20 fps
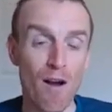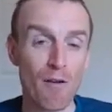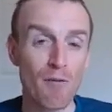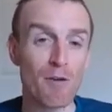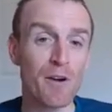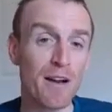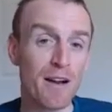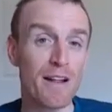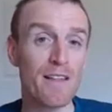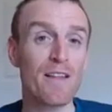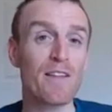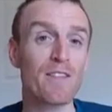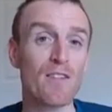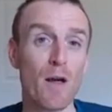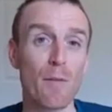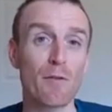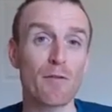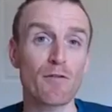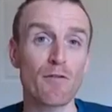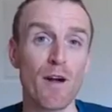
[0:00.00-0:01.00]
ironically, this
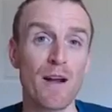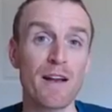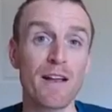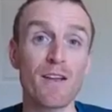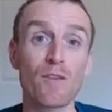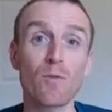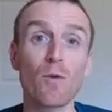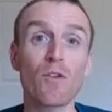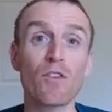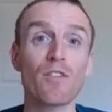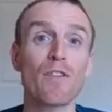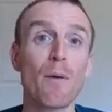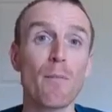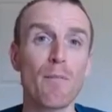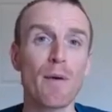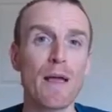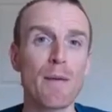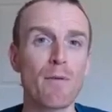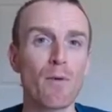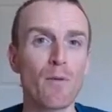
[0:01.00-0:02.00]
type of training is what
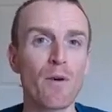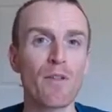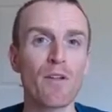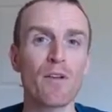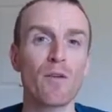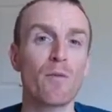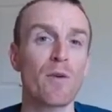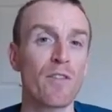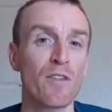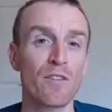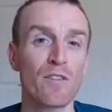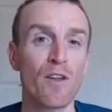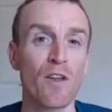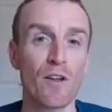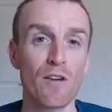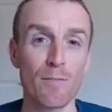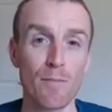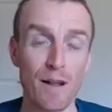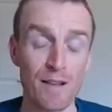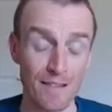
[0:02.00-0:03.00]
some people with a
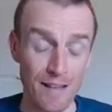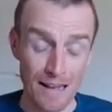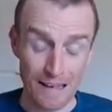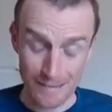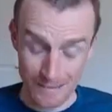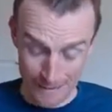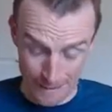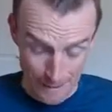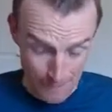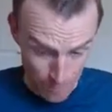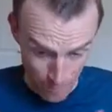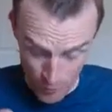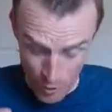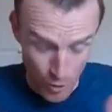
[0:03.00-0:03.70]
certain mentality,